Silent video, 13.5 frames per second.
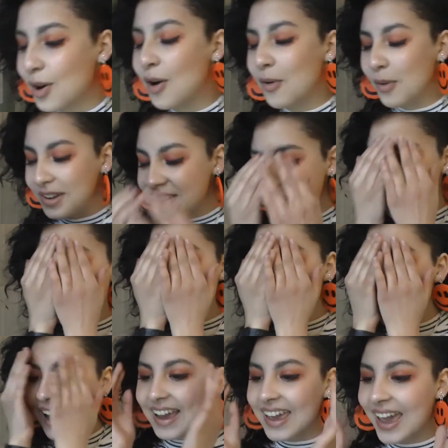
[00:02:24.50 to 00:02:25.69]
Bro, what is up with
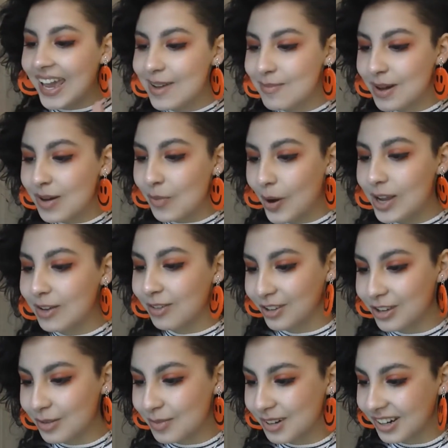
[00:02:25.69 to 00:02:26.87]
the I hate my wife
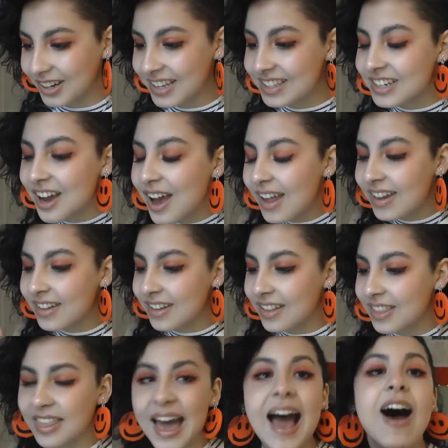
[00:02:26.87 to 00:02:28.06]
humor? It's not
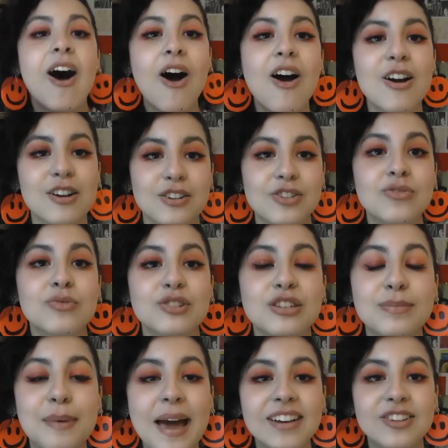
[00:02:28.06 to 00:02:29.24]
that hard to
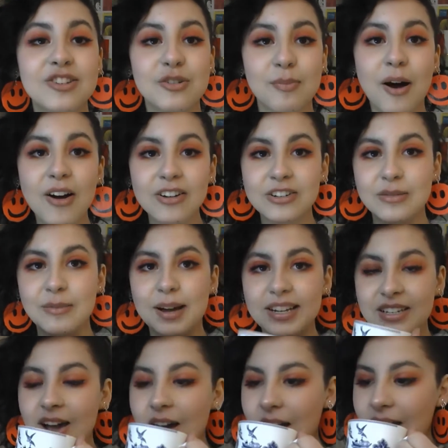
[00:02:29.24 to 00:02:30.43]
respect your partner, my
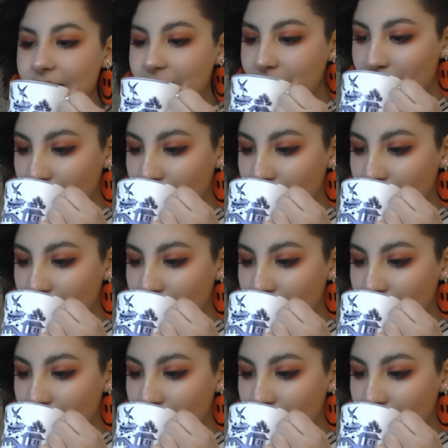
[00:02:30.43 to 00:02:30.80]
god.